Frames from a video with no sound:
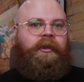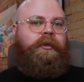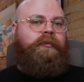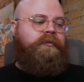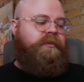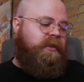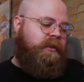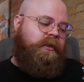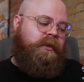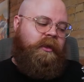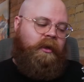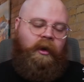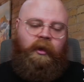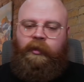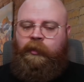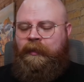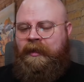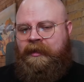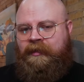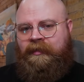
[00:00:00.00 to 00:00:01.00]
you did get all the
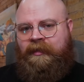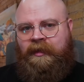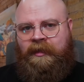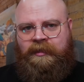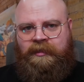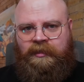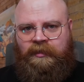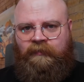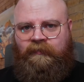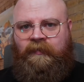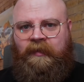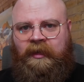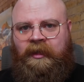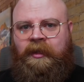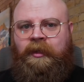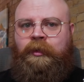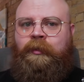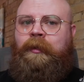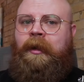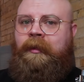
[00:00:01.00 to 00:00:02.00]
way to the end of the
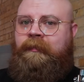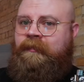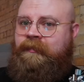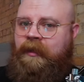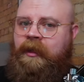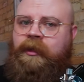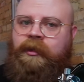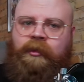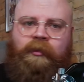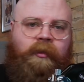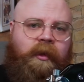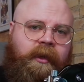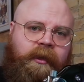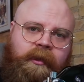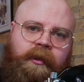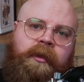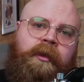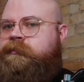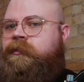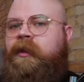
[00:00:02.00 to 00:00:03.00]
video, I think you like
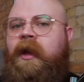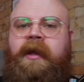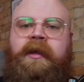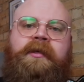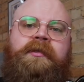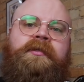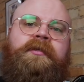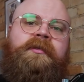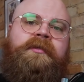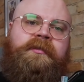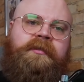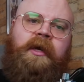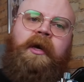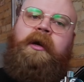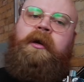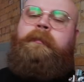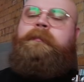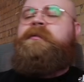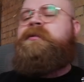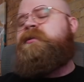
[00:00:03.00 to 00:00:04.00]
it. Likes,
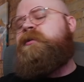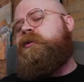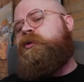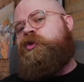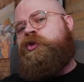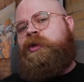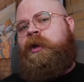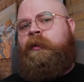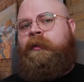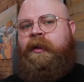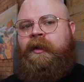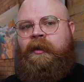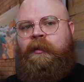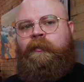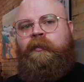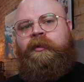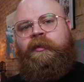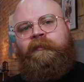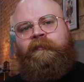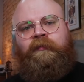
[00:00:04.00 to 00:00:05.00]
subs, sharing it
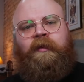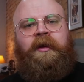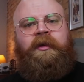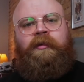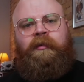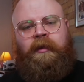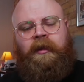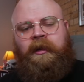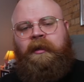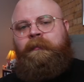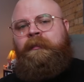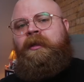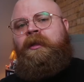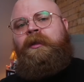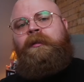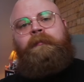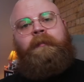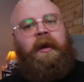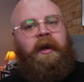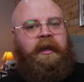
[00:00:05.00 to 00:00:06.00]
with a friend or
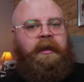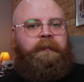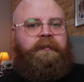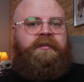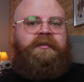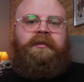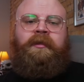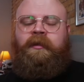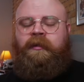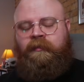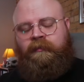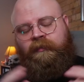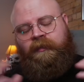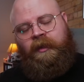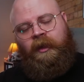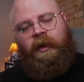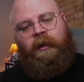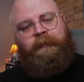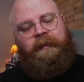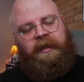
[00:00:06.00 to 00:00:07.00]
enemy, hypes, they
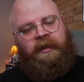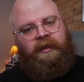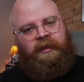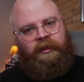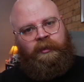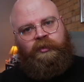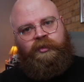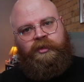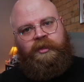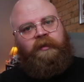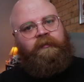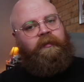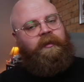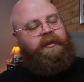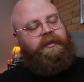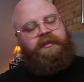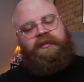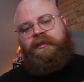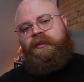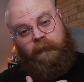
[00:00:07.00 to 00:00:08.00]
all make a huge
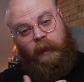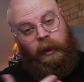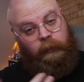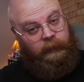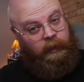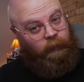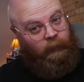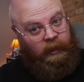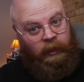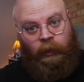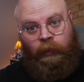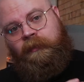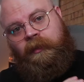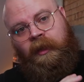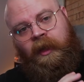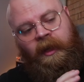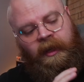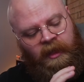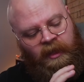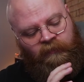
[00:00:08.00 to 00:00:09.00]
difference. I'll be real,
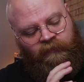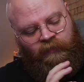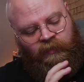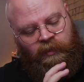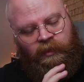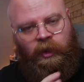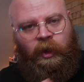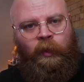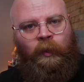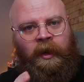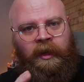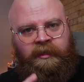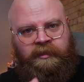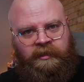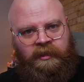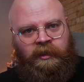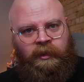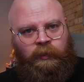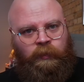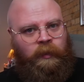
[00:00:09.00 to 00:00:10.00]
I have no
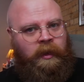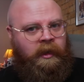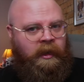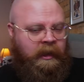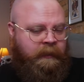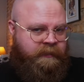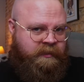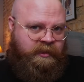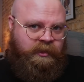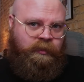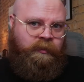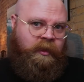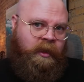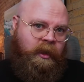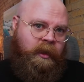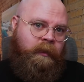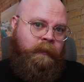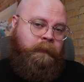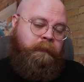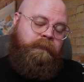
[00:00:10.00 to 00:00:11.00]
idea what hypes do
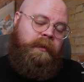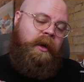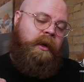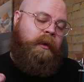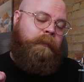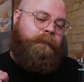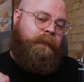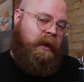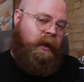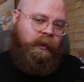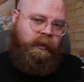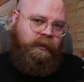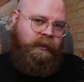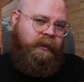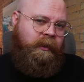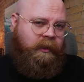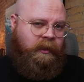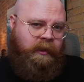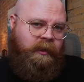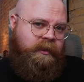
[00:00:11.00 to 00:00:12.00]
yet, but
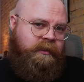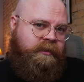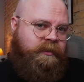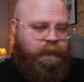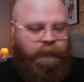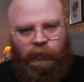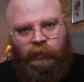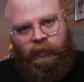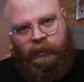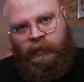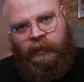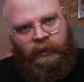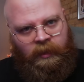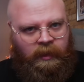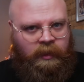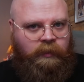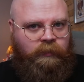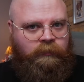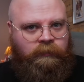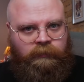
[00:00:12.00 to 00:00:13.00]
apparently it is important now.